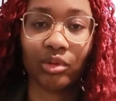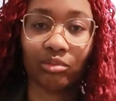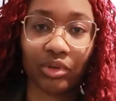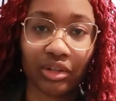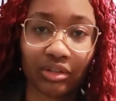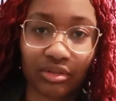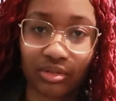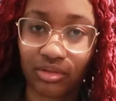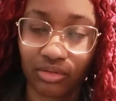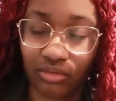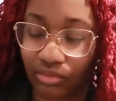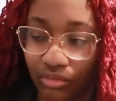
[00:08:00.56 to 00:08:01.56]
my
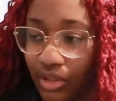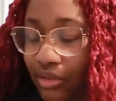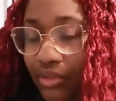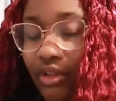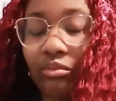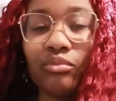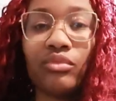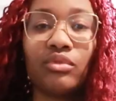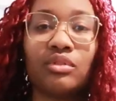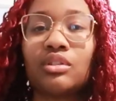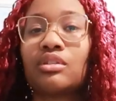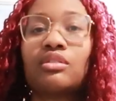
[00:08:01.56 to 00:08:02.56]
brother's, one of them,
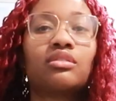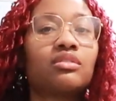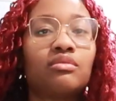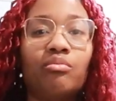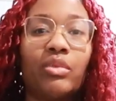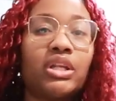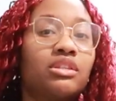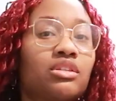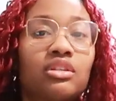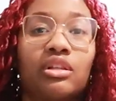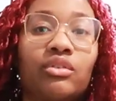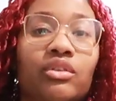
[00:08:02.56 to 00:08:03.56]
this
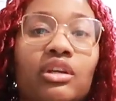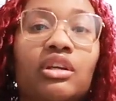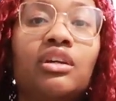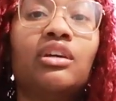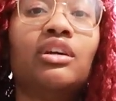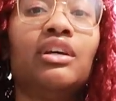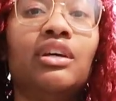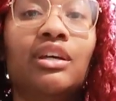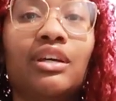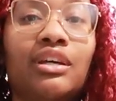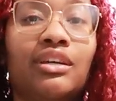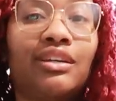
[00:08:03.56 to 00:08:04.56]
men's clothing,
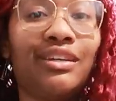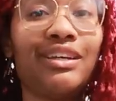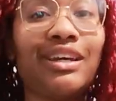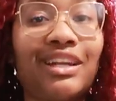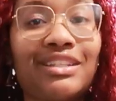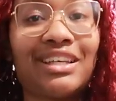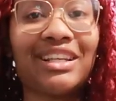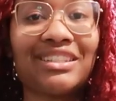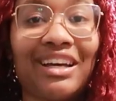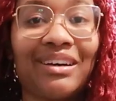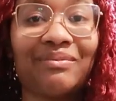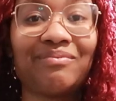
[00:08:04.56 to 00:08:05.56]
and a tank
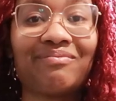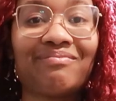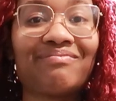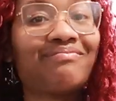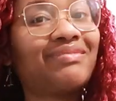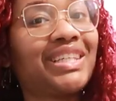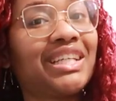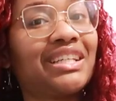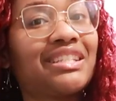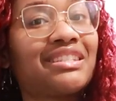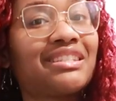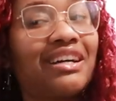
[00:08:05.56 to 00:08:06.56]
top
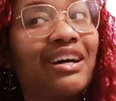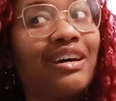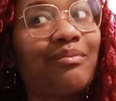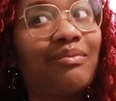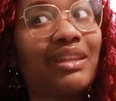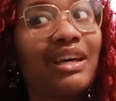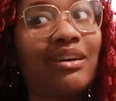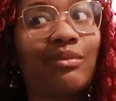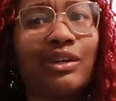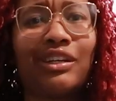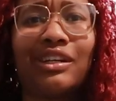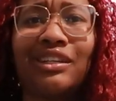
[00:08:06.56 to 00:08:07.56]
because I'm
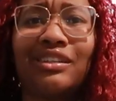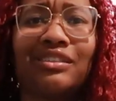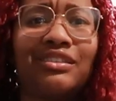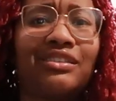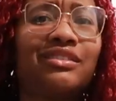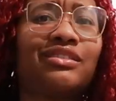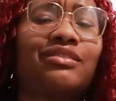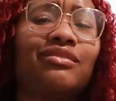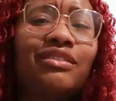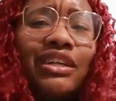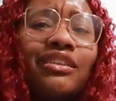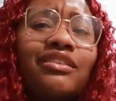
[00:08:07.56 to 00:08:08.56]
not wearing
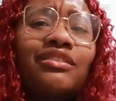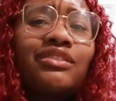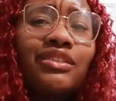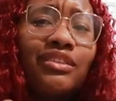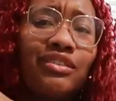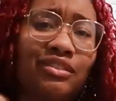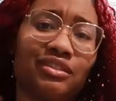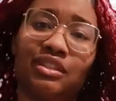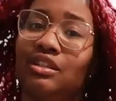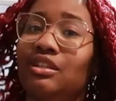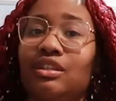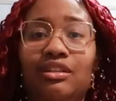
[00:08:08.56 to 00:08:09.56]
a regular shirt
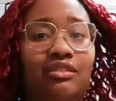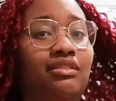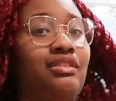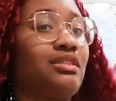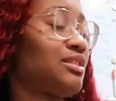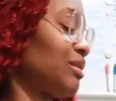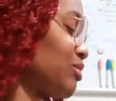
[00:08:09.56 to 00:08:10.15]
under this,